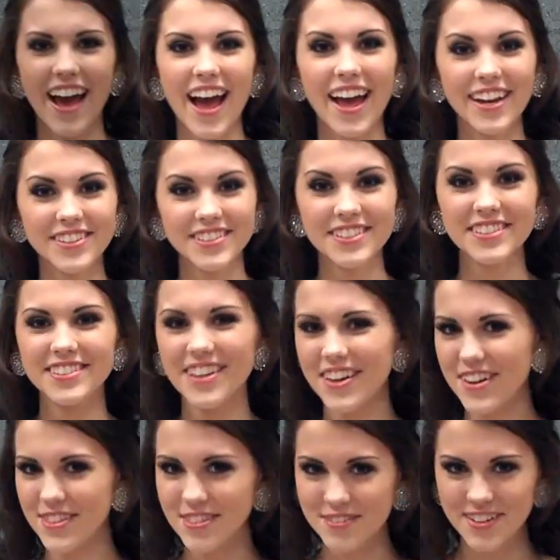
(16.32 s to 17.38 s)
I actually
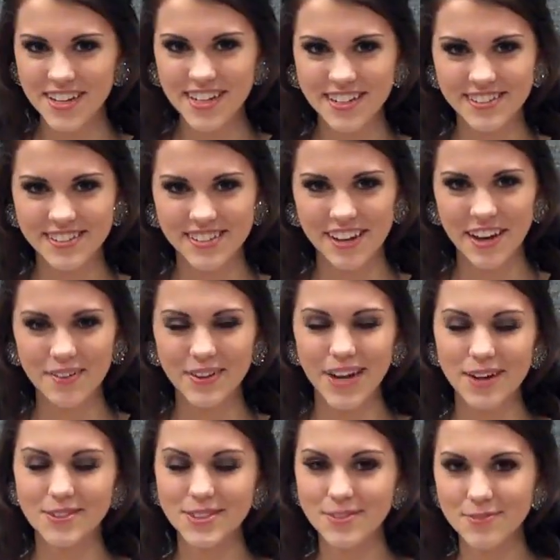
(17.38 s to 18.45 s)
started three years ago when
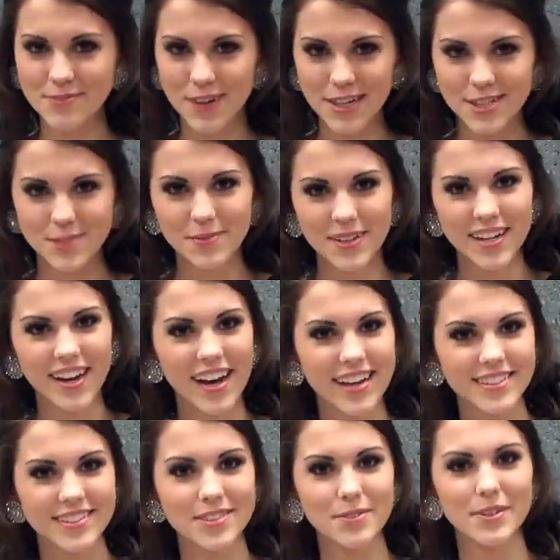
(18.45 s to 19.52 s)
I was a freshman in
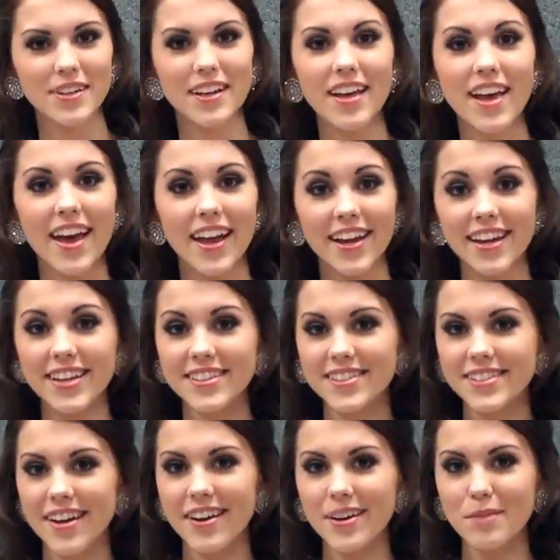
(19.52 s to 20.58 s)
high school, and I got
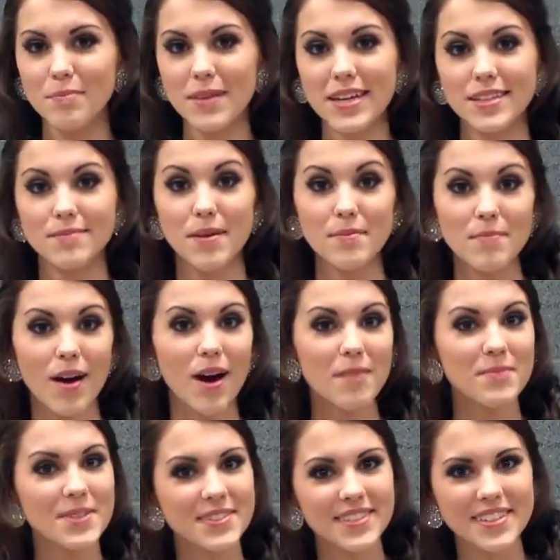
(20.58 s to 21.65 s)
started because my
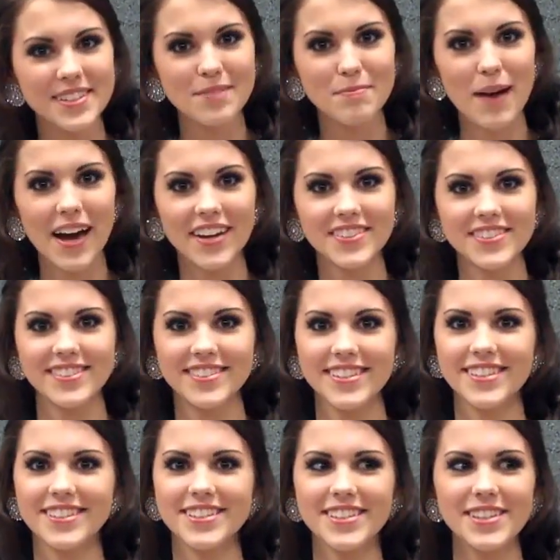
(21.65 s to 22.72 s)
mom used to do pageants,
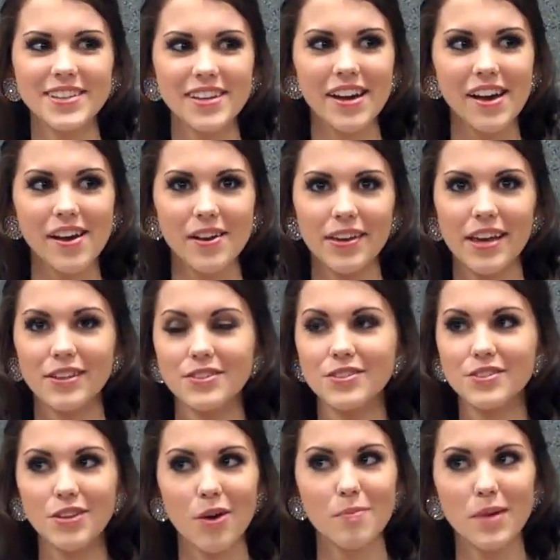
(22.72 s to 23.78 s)
and she gained
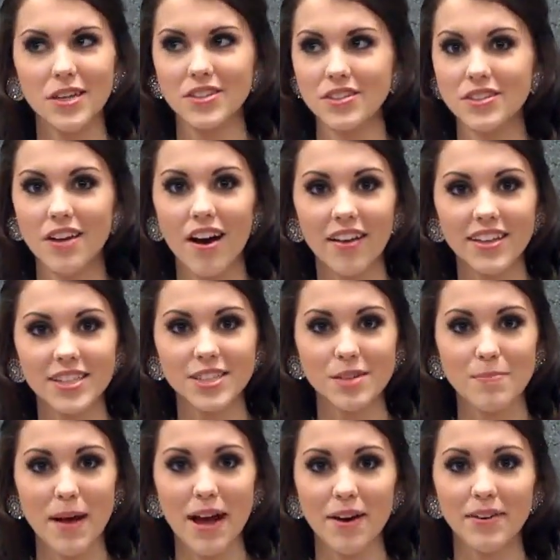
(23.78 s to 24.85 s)
so much knowledge
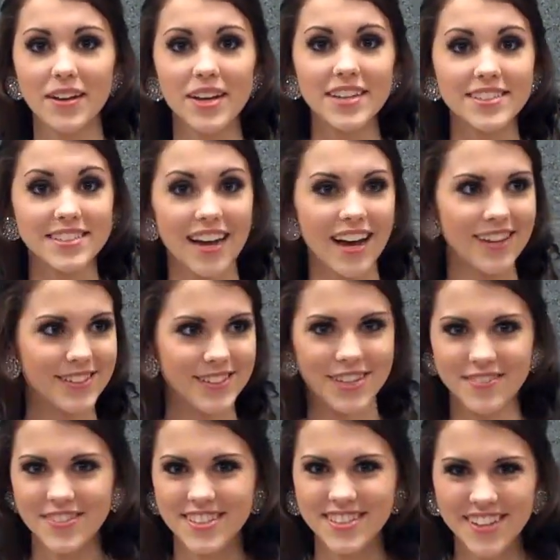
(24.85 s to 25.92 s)
about style,
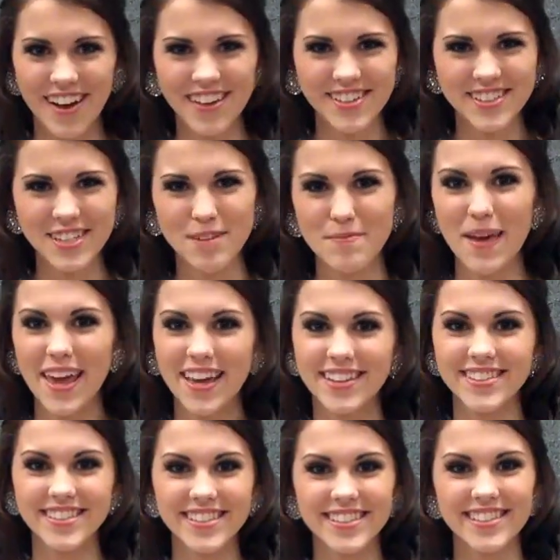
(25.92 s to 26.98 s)
service, scholarship, and
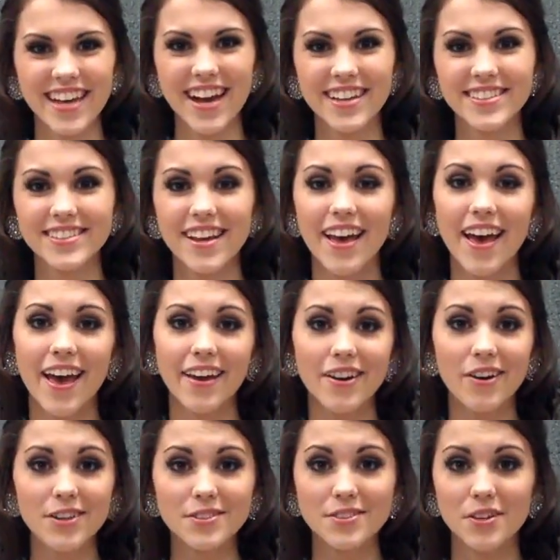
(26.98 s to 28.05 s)
success, and
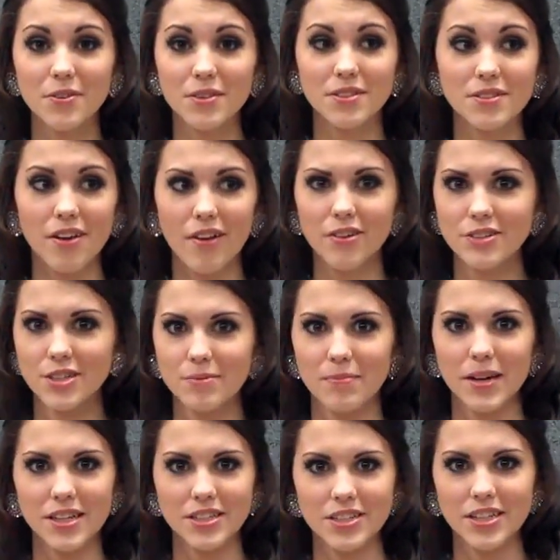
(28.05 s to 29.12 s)
also the scholarship
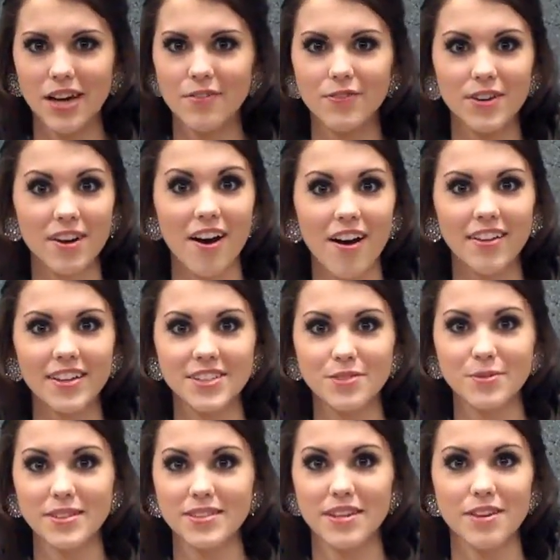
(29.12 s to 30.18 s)
money she got for college
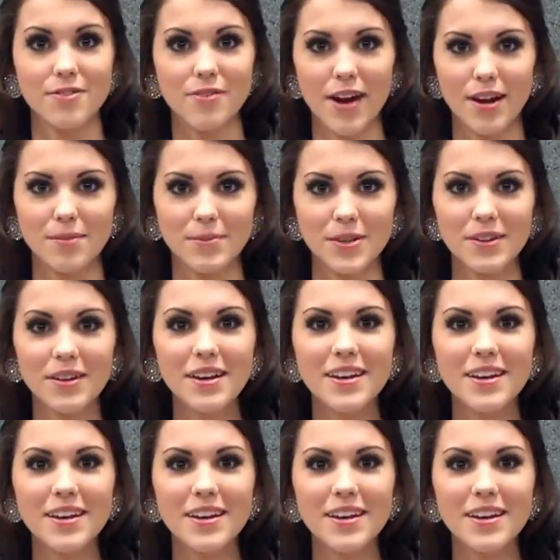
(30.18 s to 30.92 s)
was incredible.